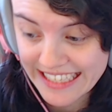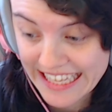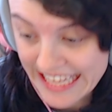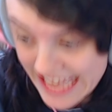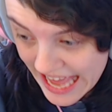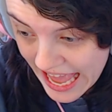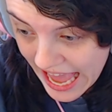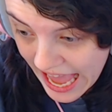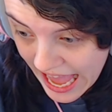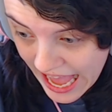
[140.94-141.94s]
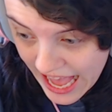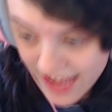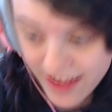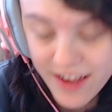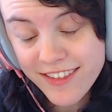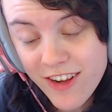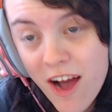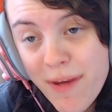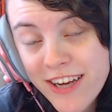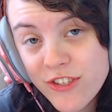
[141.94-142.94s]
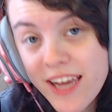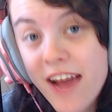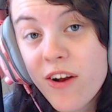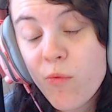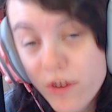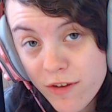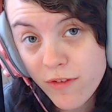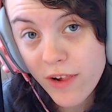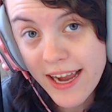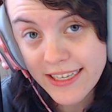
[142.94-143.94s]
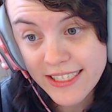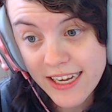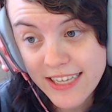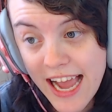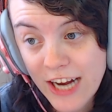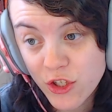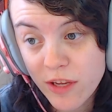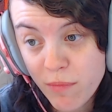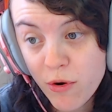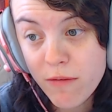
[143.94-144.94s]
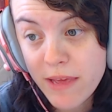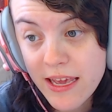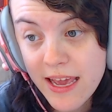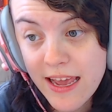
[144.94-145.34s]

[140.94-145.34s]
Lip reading: Yeah. Tom actually had a wonderful idea to actually put me